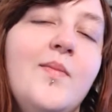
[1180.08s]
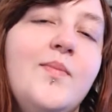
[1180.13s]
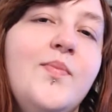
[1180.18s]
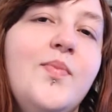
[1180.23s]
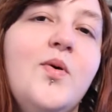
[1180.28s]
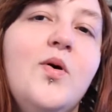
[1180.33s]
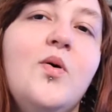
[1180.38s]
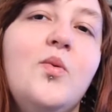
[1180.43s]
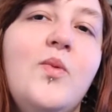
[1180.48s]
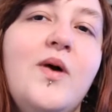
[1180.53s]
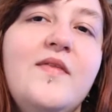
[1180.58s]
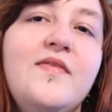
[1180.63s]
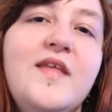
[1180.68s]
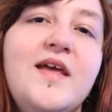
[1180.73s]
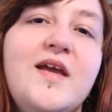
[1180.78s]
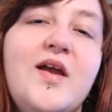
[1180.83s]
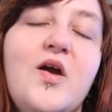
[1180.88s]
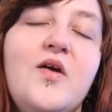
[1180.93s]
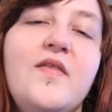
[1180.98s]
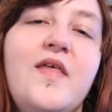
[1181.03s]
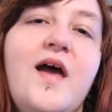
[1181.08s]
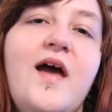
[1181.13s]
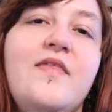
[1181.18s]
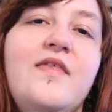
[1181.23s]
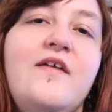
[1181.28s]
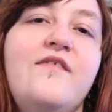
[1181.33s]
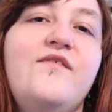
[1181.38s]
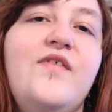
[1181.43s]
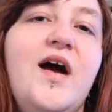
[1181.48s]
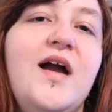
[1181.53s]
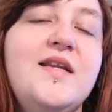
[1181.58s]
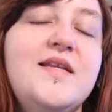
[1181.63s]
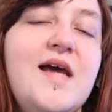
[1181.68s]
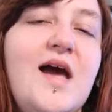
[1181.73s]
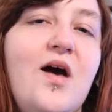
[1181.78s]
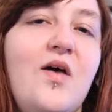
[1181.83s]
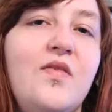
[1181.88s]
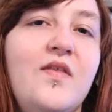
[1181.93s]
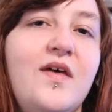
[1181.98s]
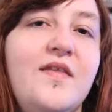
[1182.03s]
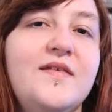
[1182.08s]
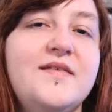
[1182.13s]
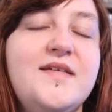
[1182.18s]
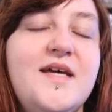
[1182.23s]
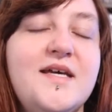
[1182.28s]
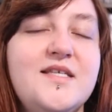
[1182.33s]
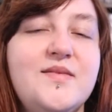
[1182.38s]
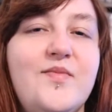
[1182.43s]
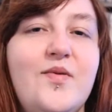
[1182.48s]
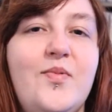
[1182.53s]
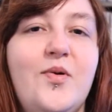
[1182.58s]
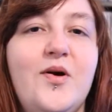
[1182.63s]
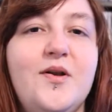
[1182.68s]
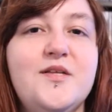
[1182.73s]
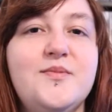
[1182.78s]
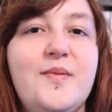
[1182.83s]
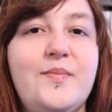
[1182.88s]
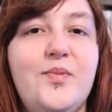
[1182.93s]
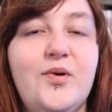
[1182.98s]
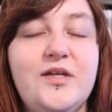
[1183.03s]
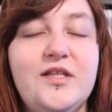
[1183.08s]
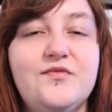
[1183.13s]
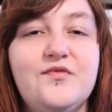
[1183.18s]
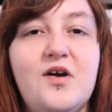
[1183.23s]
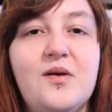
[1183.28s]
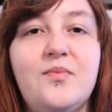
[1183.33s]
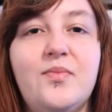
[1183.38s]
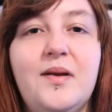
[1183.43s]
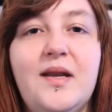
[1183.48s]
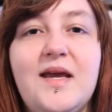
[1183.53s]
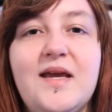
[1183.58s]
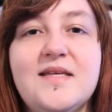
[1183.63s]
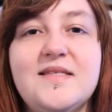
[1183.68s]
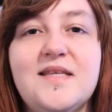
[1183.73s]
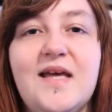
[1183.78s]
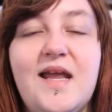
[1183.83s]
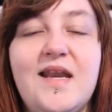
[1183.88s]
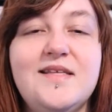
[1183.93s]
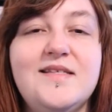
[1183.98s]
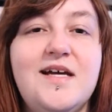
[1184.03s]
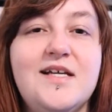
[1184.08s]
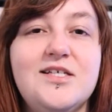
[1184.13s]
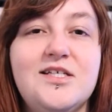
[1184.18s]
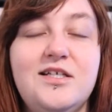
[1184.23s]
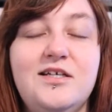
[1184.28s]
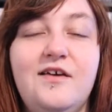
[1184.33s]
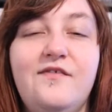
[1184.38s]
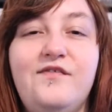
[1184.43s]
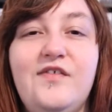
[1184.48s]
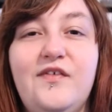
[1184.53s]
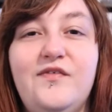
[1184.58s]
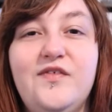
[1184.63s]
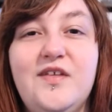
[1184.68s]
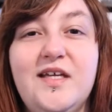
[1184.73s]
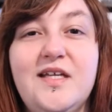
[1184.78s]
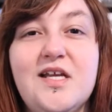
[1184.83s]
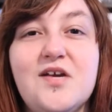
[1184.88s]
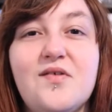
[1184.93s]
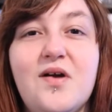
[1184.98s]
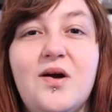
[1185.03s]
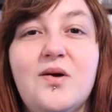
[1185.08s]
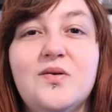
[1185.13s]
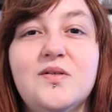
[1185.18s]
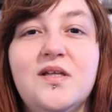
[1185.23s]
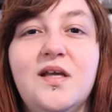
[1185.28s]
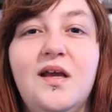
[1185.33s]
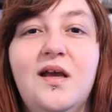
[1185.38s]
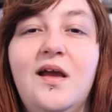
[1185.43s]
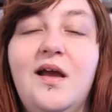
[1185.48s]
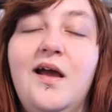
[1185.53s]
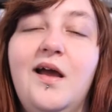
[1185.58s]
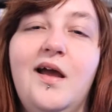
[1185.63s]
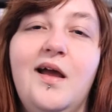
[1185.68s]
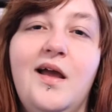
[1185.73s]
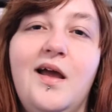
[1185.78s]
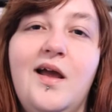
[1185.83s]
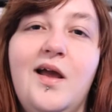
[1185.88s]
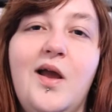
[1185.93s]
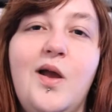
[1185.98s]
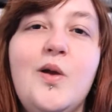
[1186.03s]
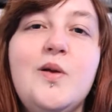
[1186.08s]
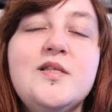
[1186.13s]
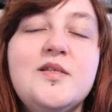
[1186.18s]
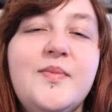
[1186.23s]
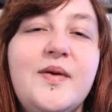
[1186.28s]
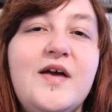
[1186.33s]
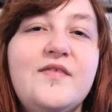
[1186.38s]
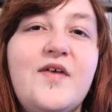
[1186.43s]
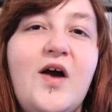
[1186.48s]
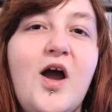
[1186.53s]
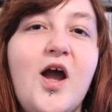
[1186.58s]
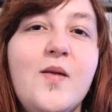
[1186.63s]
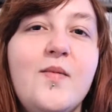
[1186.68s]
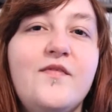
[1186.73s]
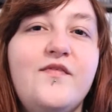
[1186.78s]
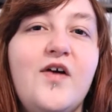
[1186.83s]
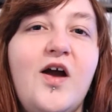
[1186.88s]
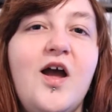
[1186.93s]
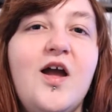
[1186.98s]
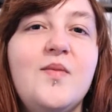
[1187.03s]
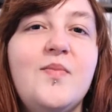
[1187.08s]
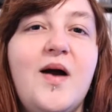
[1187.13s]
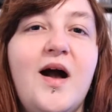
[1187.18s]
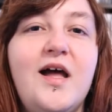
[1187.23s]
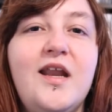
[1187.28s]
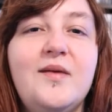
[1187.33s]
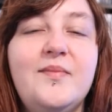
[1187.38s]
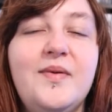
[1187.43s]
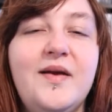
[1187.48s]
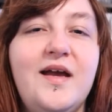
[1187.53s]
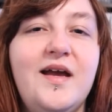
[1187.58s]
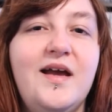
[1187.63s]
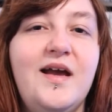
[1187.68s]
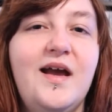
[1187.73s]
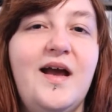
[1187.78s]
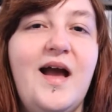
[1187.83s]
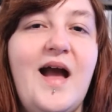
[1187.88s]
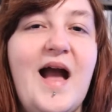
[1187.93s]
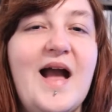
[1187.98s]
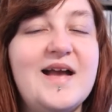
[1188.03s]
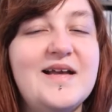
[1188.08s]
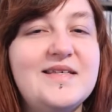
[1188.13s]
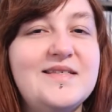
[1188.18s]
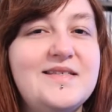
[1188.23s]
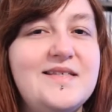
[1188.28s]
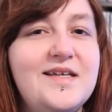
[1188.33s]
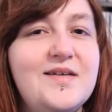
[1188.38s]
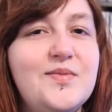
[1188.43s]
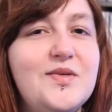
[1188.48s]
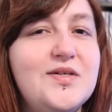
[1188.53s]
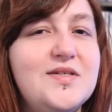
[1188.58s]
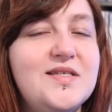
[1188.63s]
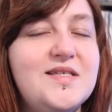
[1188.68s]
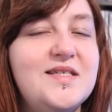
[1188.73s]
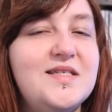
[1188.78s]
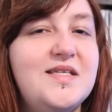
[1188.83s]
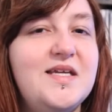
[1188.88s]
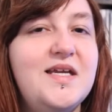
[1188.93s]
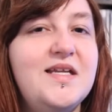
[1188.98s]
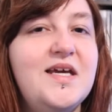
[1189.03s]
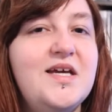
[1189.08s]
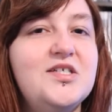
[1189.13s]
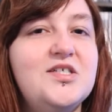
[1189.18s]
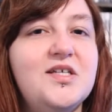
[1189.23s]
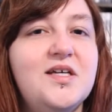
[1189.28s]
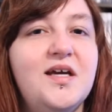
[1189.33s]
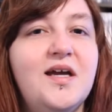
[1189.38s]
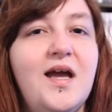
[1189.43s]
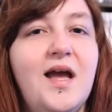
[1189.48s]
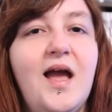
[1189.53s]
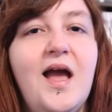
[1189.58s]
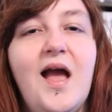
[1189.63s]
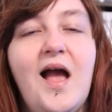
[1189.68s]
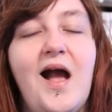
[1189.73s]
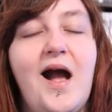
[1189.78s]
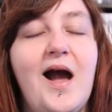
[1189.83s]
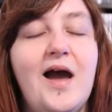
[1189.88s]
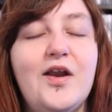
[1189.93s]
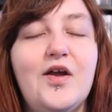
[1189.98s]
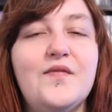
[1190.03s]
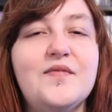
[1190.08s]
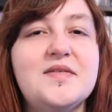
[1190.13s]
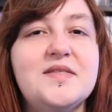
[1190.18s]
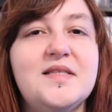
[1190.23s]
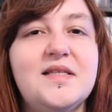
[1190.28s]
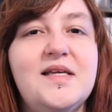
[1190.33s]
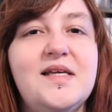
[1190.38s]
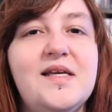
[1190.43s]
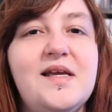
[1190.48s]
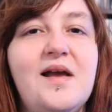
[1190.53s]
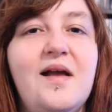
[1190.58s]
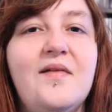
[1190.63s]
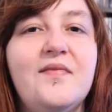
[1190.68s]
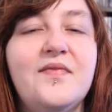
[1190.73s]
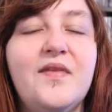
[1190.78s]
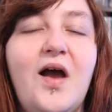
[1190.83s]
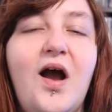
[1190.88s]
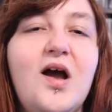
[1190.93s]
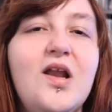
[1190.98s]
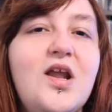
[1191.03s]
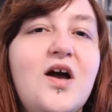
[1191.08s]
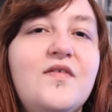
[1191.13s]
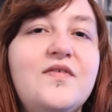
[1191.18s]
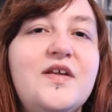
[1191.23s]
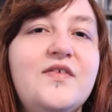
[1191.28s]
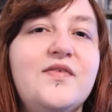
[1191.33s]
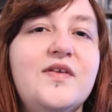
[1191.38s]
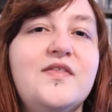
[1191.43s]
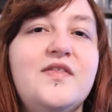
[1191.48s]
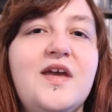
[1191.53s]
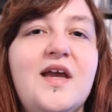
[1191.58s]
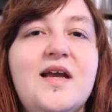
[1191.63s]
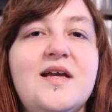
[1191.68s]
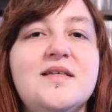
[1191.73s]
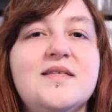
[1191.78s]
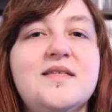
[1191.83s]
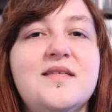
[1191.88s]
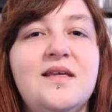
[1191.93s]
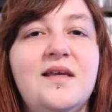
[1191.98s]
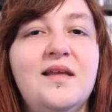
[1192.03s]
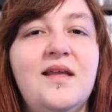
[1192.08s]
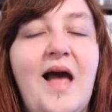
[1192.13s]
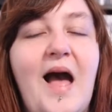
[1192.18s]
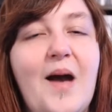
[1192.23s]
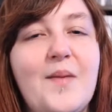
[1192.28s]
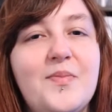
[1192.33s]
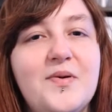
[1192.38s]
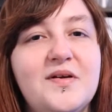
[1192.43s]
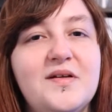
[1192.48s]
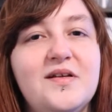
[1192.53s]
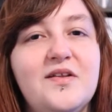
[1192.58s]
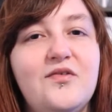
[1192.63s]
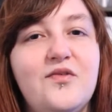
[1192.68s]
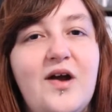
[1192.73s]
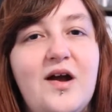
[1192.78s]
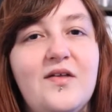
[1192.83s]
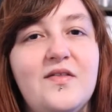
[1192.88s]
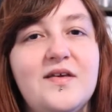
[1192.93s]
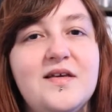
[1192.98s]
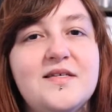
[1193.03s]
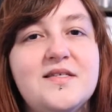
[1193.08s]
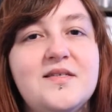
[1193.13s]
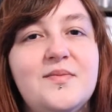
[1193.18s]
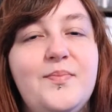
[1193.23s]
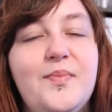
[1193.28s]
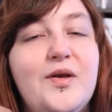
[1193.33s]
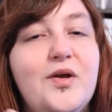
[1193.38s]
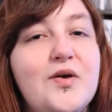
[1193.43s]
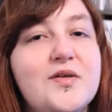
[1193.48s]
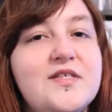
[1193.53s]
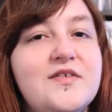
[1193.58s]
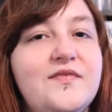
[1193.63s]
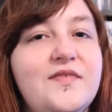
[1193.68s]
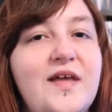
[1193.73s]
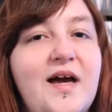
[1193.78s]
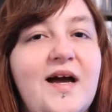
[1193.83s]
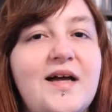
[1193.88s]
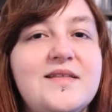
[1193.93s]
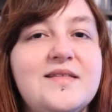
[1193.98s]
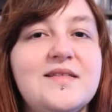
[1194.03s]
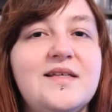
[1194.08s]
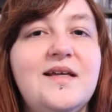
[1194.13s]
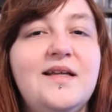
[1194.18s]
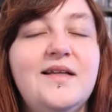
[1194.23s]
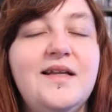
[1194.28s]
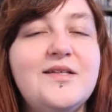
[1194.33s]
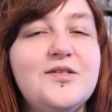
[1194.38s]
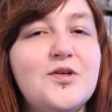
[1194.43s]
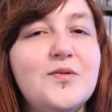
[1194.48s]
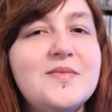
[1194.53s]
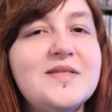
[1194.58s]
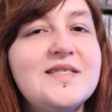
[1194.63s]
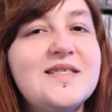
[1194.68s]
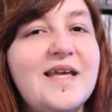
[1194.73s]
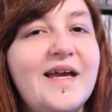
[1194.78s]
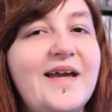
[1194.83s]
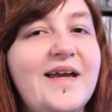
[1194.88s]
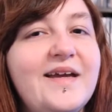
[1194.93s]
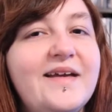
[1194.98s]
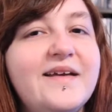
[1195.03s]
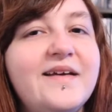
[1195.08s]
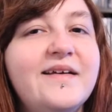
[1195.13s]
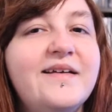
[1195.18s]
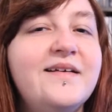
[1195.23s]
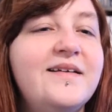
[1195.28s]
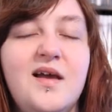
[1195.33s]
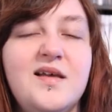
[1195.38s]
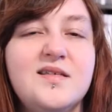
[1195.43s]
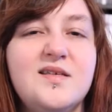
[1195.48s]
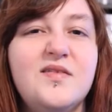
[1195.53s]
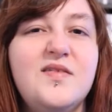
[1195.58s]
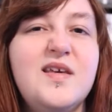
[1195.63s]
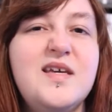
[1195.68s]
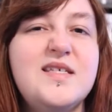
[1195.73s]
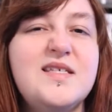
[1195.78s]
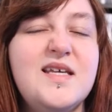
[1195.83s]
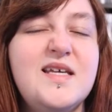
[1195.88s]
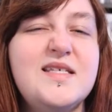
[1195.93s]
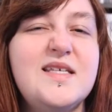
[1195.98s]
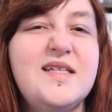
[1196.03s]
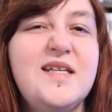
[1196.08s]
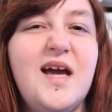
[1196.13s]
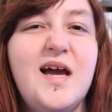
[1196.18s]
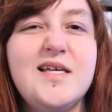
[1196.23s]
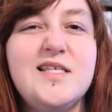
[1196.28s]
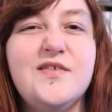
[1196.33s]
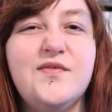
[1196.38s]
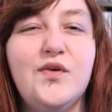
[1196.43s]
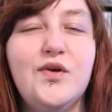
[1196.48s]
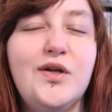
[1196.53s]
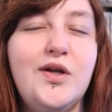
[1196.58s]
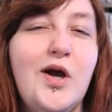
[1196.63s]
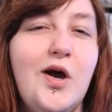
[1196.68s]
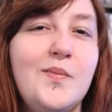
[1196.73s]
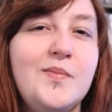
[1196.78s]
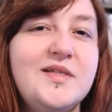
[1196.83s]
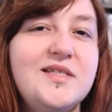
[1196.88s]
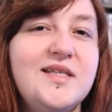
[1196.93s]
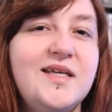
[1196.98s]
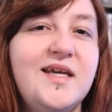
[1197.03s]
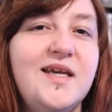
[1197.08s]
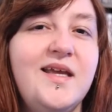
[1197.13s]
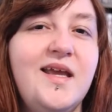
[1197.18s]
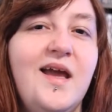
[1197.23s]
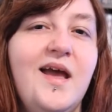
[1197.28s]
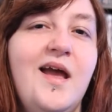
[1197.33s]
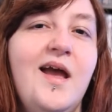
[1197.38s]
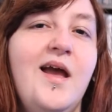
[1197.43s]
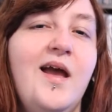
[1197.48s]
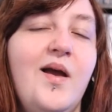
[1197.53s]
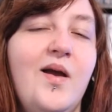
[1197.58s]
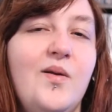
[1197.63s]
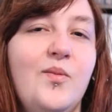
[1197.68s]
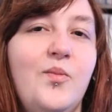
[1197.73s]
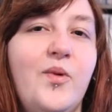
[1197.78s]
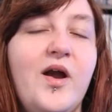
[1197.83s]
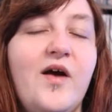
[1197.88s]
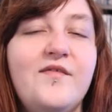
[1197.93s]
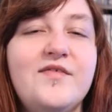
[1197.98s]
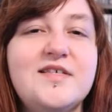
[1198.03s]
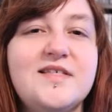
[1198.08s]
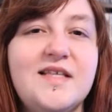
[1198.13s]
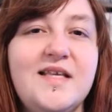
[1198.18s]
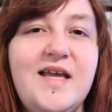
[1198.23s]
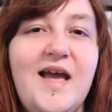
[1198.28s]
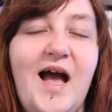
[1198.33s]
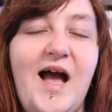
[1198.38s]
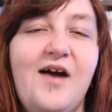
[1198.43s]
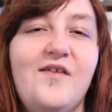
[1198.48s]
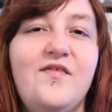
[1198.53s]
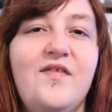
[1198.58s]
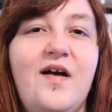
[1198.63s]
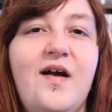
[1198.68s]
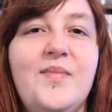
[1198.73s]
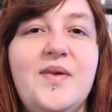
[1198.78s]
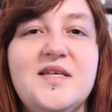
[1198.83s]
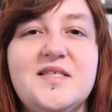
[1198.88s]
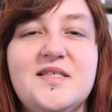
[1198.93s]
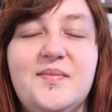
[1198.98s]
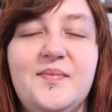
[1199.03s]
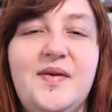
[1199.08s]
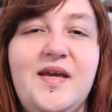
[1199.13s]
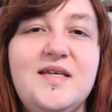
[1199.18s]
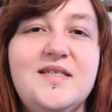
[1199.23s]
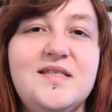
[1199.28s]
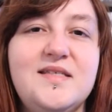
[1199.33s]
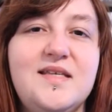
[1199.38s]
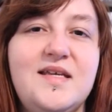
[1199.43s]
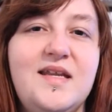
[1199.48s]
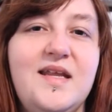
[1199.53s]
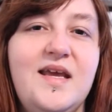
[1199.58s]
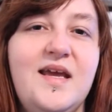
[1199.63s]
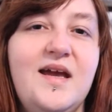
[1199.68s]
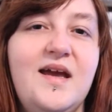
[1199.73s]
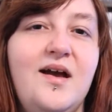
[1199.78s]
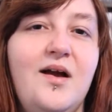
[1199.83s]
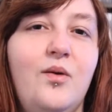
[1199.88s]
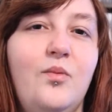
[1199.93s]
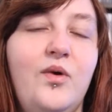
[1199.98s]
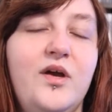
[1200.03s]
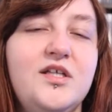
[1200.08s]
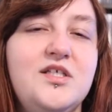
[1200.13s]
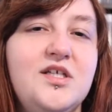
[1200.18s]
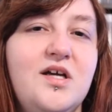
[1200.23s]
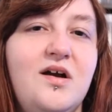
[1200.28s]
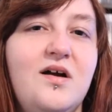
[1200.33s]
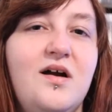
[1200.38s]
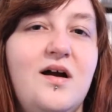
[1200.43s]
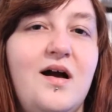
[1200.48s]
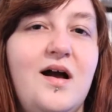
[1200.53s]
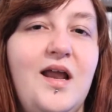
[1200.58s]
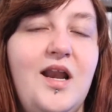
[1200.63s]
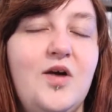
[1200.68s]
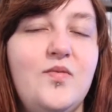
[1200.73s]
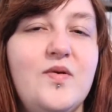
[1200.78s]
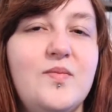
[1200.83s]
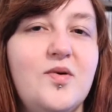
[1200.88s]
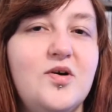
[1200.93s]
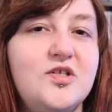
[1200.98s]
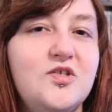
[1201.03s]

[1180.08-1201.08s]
but when they go there they find out that the decimal point has been put in the wrong place, and he's actually a 15-year-old who is a bit of a homophobe and a bit angsty because he's a teenager. And obviously a lot of different things happen throughout this because of that little mistake. So this is a nice fun comedy We obviously have bits and pieces in here which are a little bit more